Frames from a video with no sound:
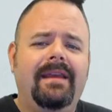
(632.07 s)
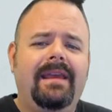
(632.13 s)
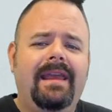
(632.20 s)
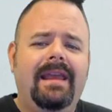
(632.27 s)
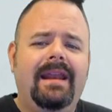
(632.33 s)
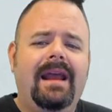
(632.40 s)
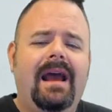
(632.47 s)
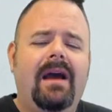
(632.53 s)

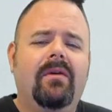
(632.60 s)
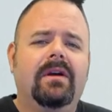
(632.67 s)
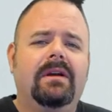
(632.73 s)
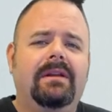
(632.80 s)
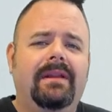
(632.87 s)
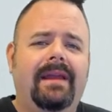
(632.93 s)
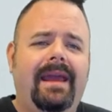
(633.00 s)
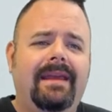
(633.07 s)
in our
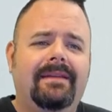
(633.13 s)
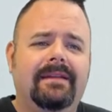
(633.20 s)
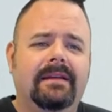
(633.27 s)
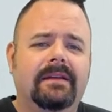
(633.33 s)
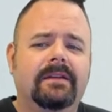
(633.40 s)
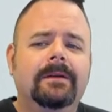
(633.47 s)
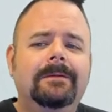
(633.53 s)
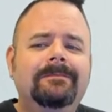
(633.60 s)

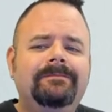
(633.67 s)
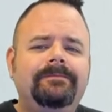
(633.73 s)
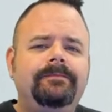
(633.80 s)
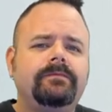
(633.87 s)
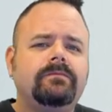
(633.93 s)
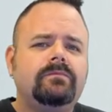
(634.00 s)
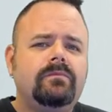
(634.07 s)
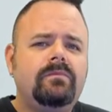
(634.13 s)
glazes,
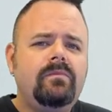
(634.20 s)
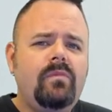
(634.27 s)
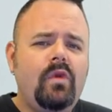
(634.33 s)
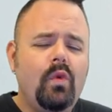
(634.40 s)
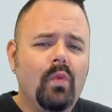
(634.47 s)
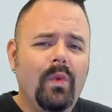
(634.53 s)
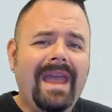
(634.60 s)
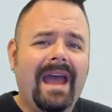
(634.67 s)

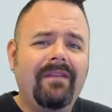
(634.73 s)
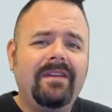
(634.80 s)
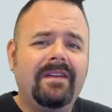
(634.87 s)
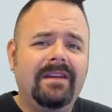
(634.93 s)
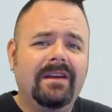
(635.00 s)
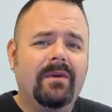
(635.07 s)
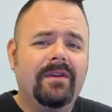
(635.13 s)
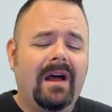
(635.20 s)
we have to
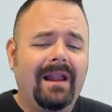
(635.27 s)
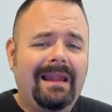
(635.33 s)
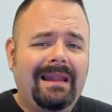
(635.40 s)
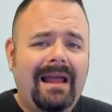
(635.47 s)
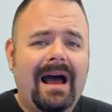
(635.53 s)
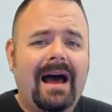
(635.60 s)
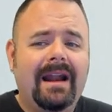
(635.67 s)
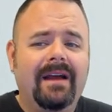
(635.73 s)
deal with a
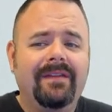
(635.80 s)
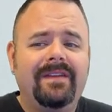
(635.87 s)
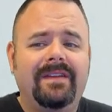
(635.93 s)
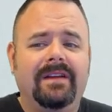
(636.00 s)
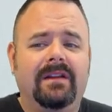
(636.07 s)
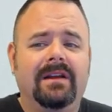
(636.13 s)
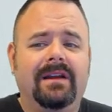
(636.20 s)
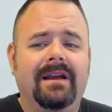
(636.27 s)
lot of
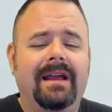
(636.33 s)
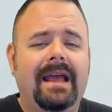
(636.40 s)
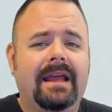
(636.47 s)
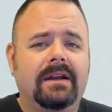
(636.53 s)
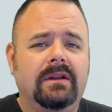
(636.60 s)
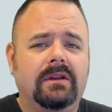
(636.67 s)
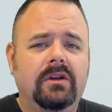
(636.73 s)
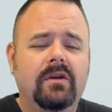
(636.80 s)
silica
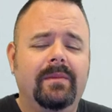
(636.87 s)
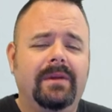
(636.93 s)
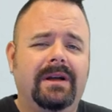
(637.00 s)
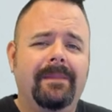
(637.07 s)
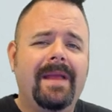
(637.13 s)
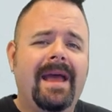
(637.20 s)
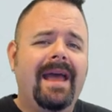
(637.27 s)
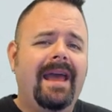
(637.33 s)
and alumina.
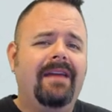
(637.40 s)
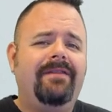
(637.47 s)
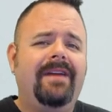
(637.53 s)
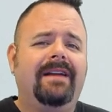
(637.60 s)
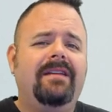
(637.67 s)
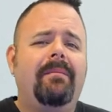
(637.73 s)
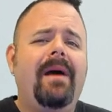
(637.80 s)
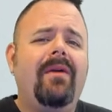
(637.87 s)
In
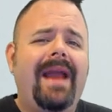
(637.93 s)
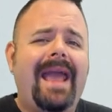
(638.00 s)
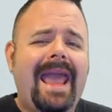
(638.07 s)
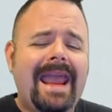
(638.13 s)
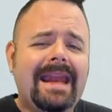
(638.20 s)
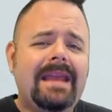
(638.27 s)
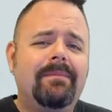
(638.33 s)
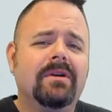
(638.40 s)
fact, about
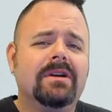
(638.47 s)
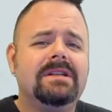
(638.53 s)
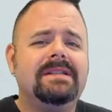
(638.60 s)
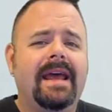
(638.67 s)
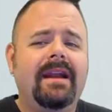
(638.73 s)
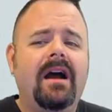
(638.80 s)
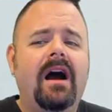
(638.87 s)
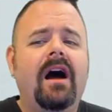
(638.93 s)

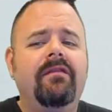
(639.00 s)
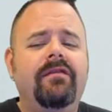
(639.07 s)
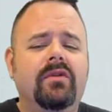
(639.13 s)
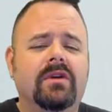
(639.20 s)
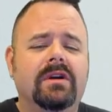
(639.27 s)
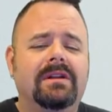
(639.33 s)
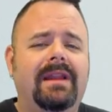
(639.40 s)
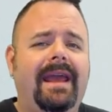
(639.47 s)
80% of
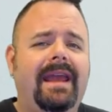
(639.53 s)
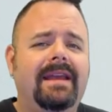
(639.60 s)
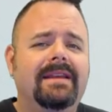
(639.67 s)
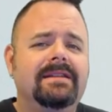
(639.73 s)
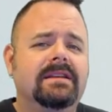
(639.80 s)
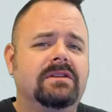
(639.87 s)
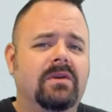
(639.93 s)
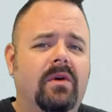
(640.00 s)
your glaze
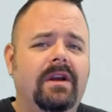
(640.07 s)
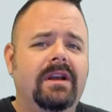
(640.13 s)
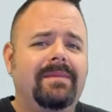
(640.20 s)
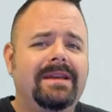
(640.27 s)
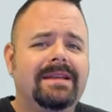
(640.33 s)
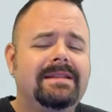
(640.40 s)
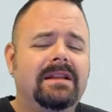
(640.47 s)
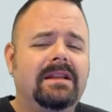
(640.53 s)
is going to
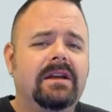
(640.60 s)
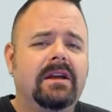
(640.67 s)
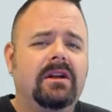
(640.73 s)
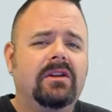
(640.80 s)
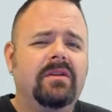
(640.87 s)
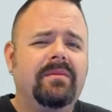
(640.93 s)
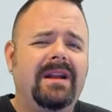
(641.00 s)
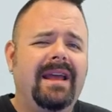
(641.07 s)
be silica and
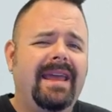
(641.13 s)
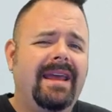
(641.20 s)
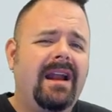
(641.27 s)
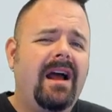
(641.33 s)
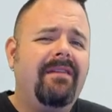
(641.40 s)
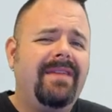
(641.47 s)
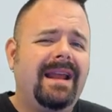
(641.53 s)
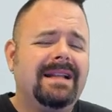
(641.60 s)
alumina, and
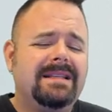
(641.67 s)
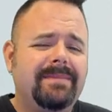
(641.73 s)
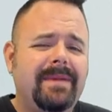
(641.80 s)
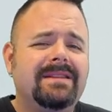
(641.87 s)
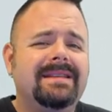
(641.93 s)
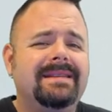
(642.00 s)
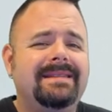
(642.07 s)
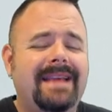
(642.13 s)
of that, it's
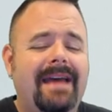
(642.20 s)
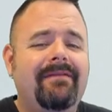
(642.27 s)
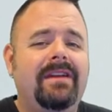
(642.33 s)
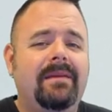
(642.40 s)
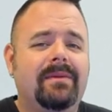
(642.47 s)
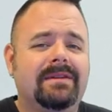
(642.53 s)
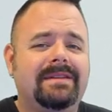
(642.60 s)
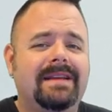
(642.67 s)
about
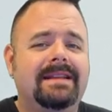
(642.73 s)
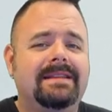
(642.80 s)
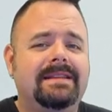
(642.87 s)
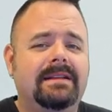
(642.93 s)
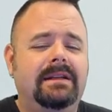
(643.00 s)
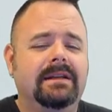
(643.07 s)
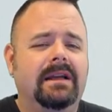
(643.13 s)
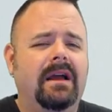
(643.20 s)
70%
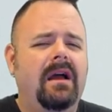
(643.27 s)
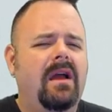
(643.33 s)
silica.